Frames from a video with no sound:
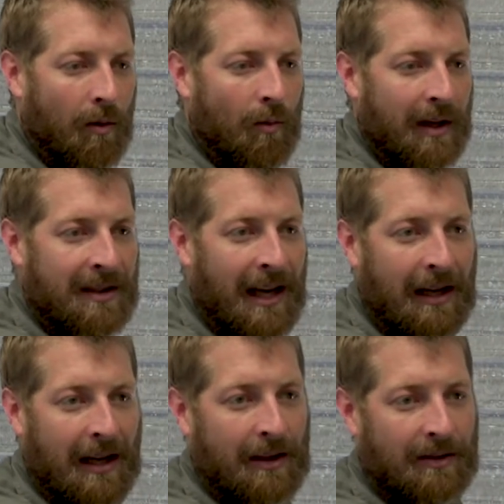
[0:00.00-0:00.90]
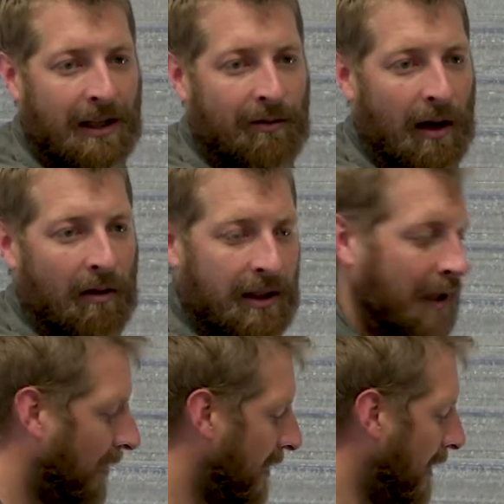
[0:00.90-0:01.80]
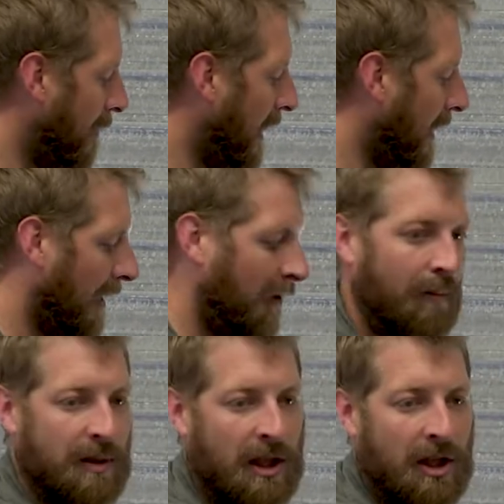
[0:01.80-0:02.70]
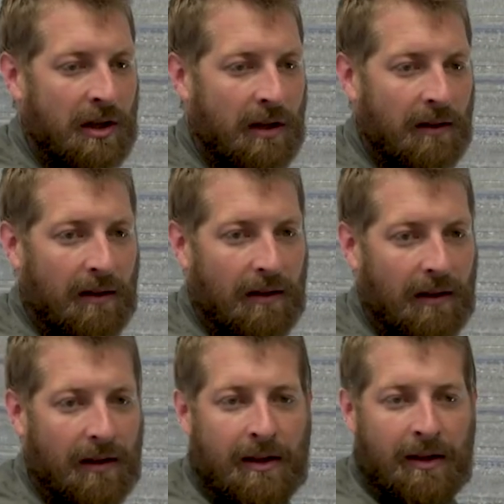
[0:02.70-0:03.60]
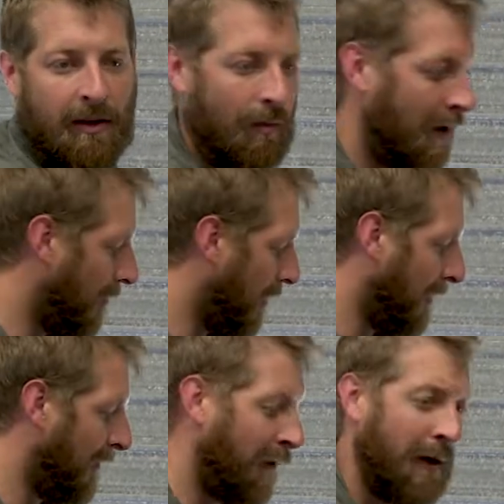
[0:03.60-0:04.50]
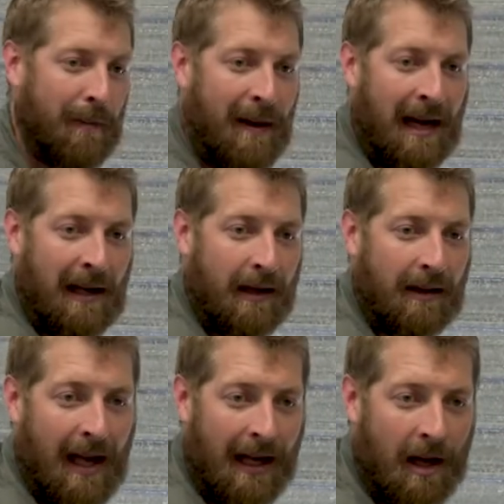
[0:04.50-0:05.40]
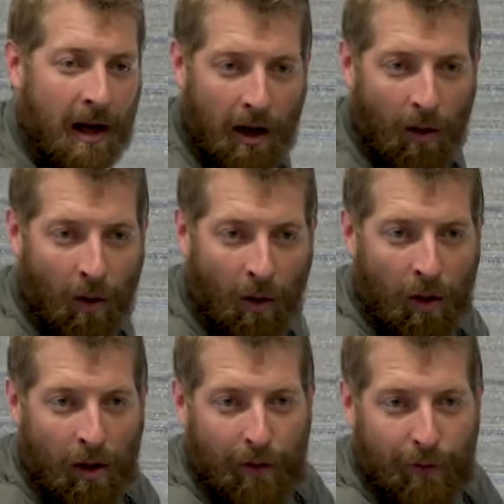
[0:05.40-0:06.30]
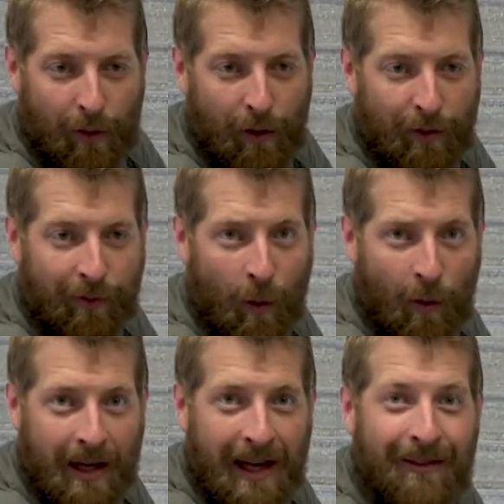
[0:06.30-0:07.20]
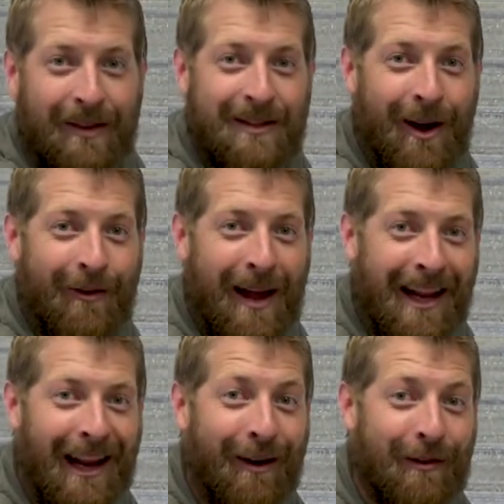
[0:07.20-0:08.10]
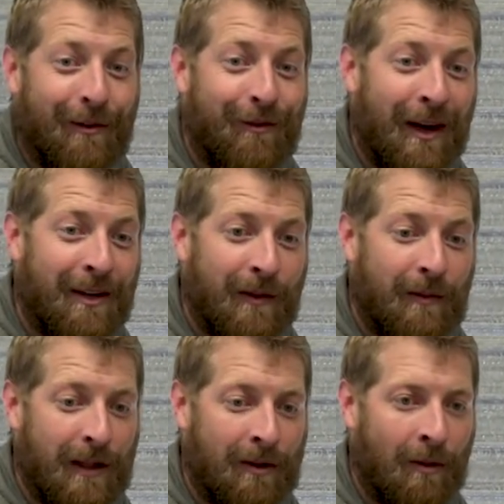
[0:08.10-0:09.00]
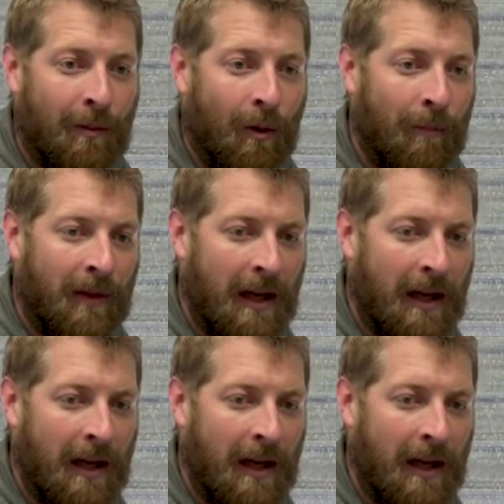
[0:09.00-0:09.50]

we take our Z-rail, it gives us the ability to position it, whether it be further back like that or further forward and have it overhanging over the front of the vehicle more.